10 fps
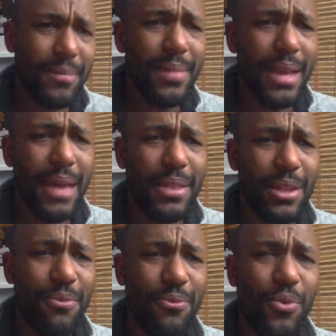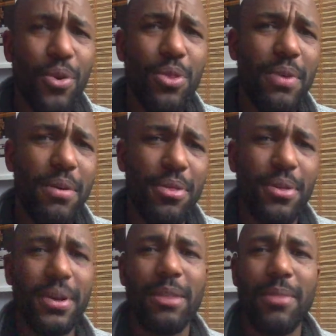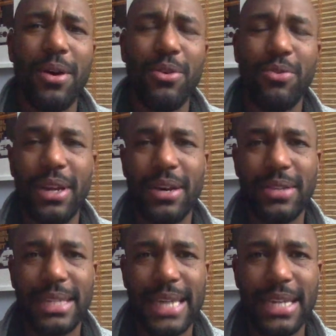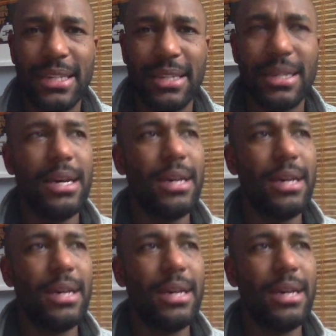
And then the fourth way of thinking about greenhouse gas